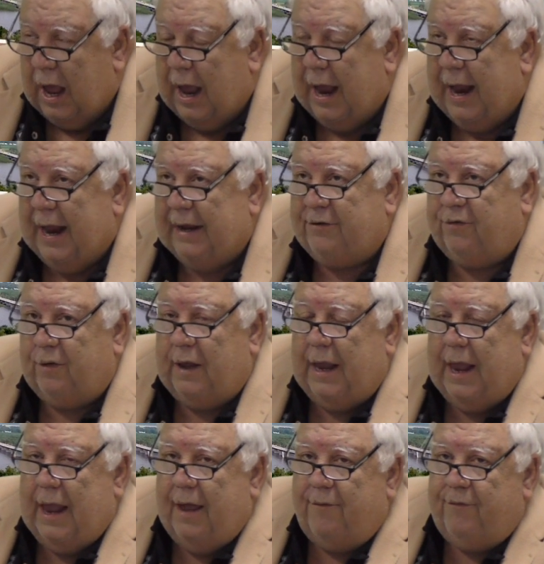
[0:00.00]
I actually
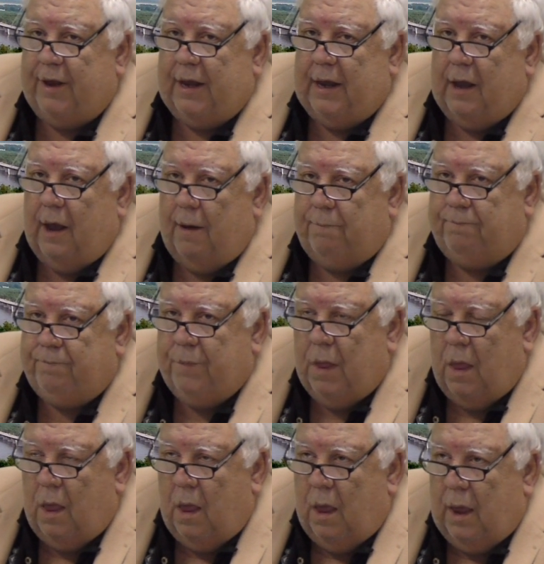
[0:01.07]
have a uh,
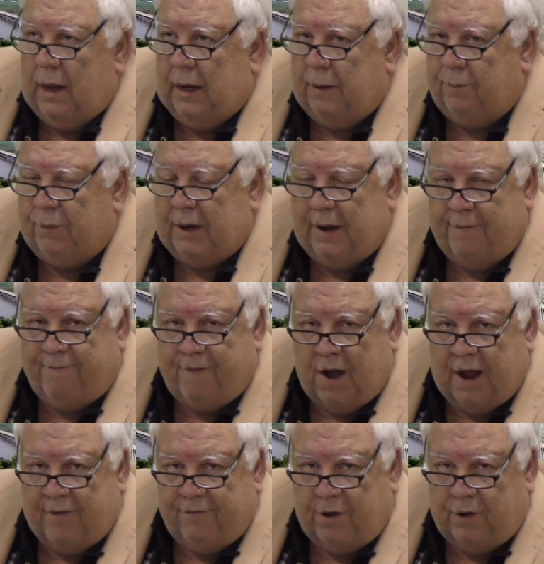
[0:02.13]
MD
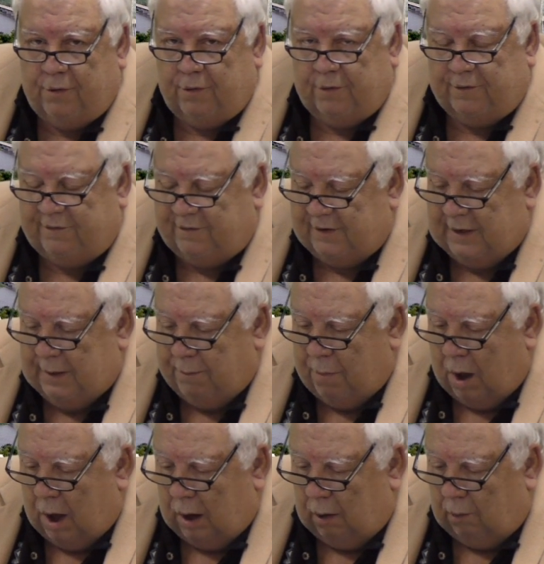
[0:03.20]
500C
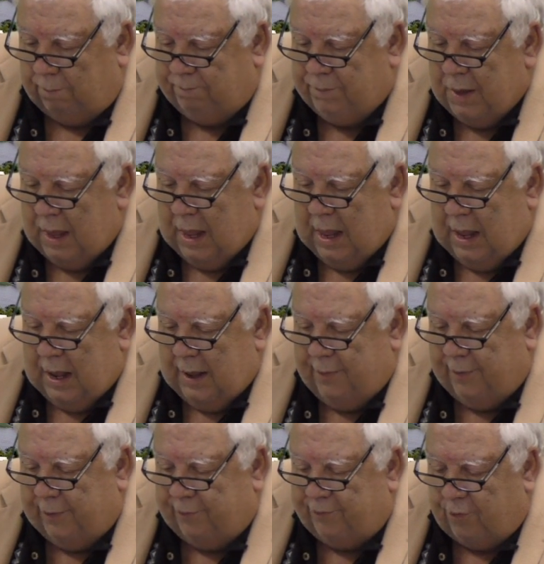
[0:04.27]
model
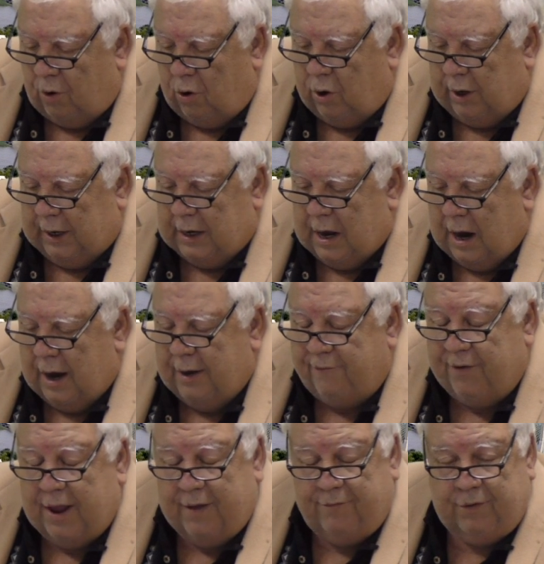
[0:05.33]
that's already kind
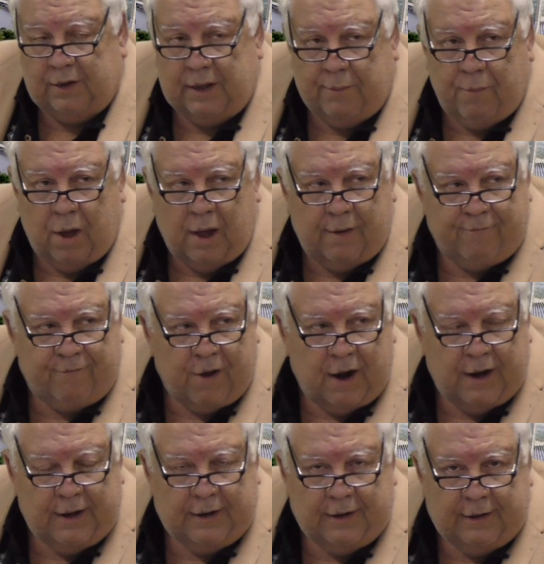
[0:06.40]
of heavily
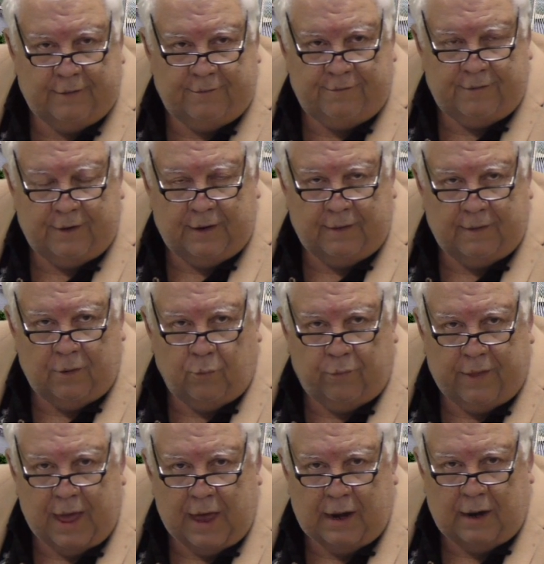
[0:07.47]
modified and is sitting there
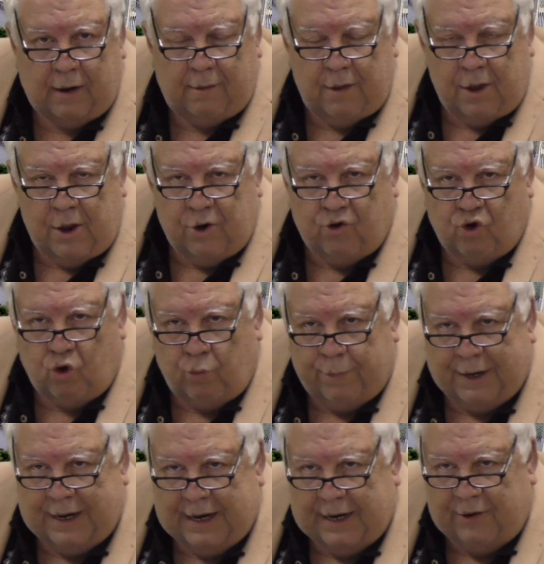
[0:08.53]
without a
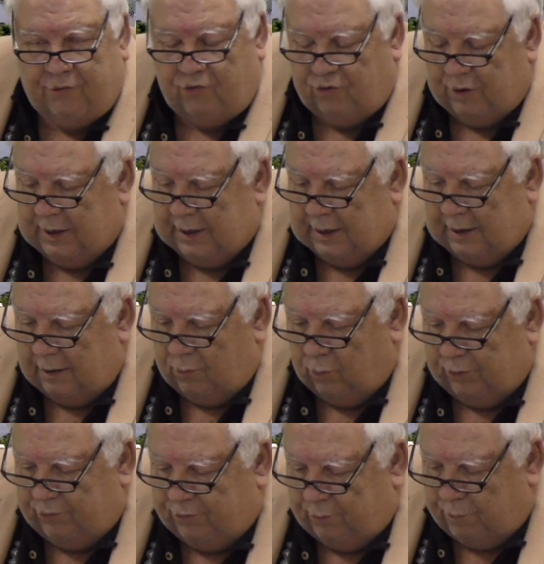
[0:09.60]
turbine engine in it.
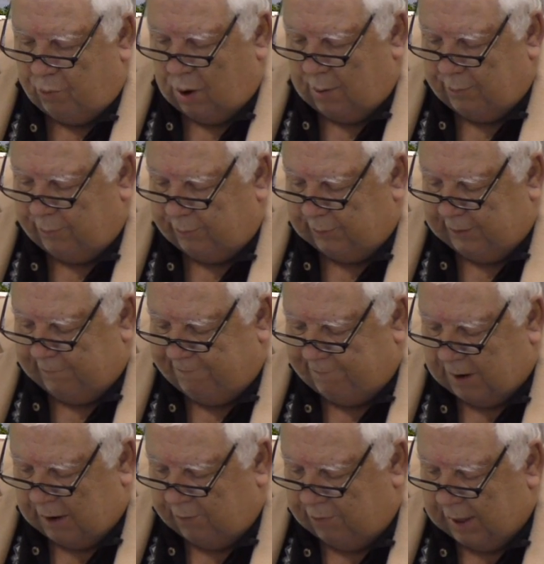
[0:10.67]
We should probably
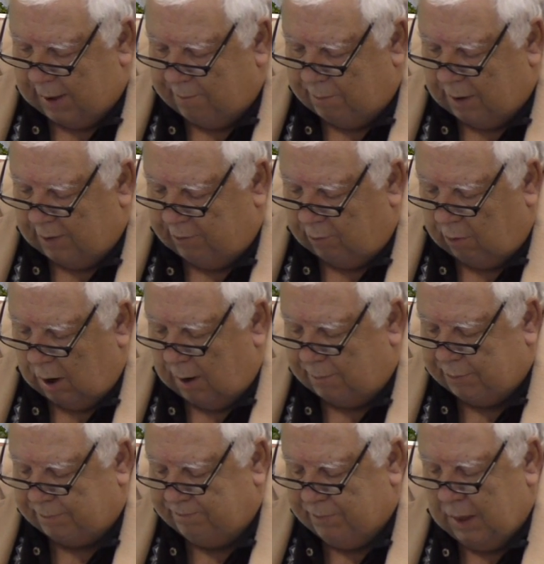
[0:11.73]
fire that mother
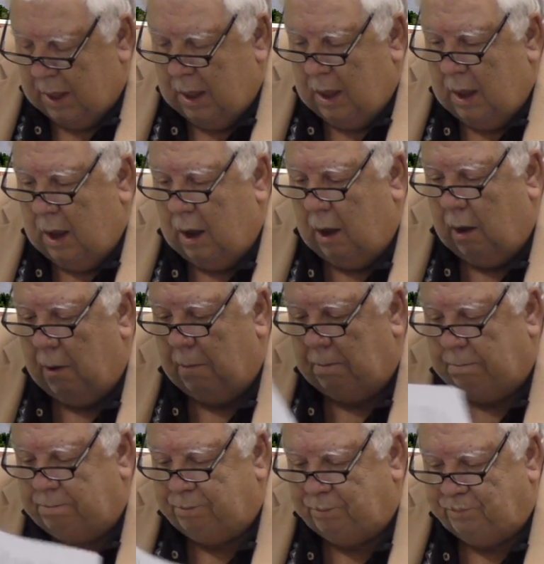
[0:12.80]
up. Um,